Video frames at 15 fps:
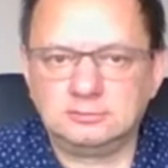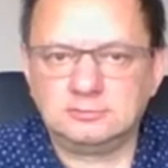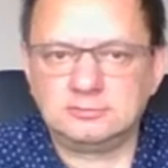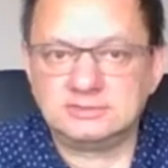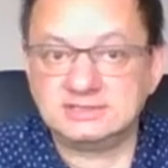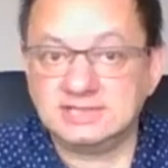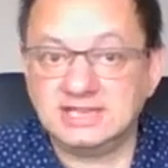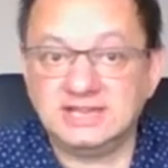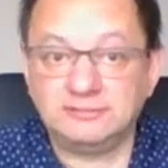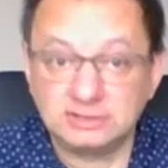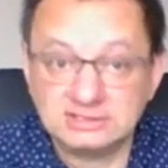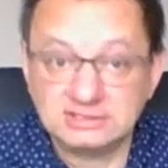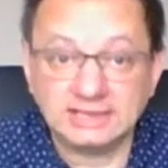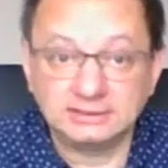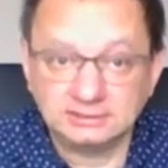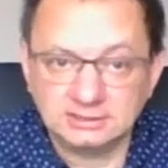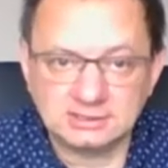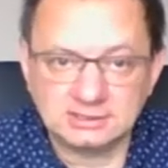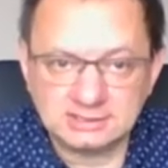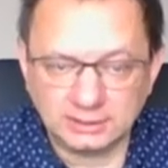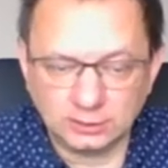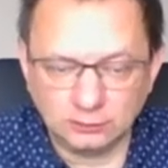save the
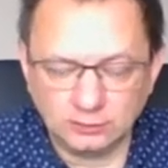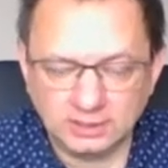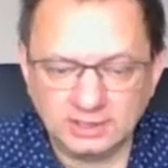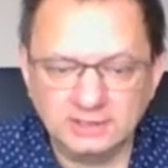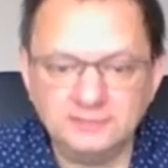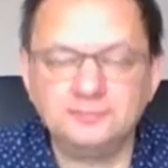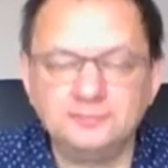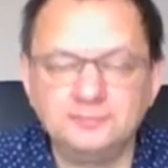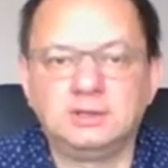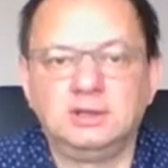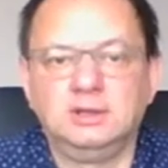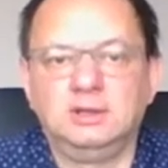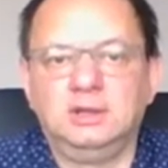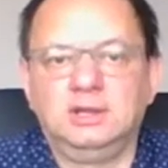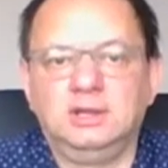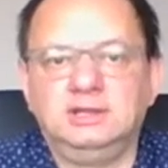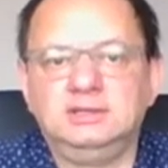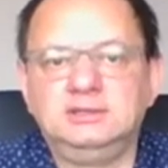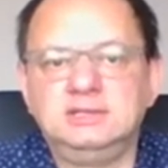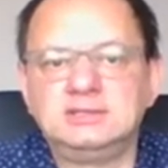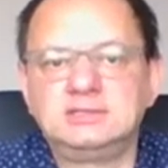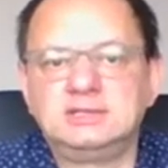settings anyway, in
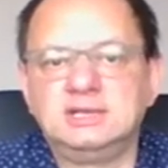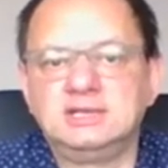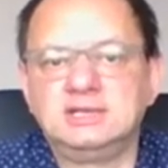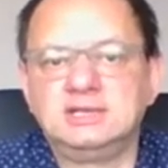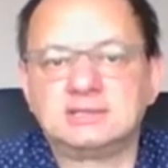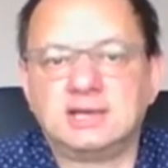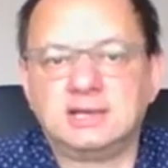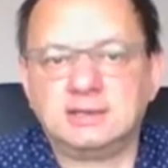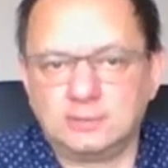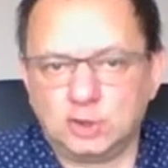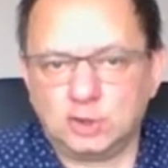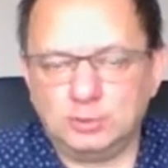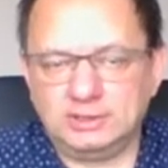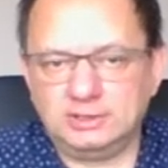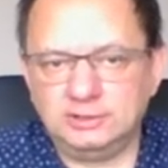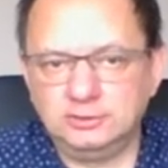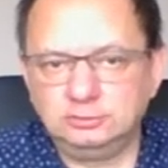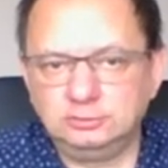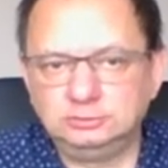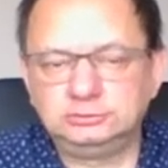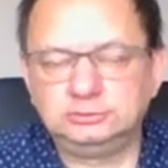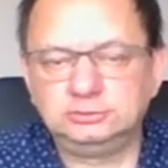this case I recommend
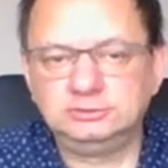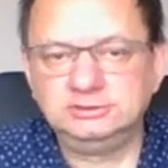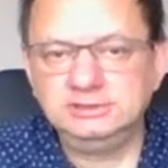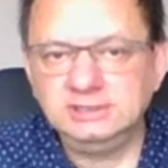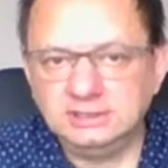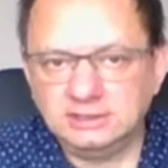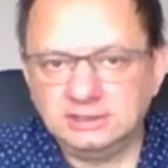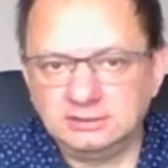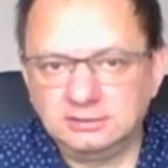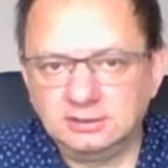you to delete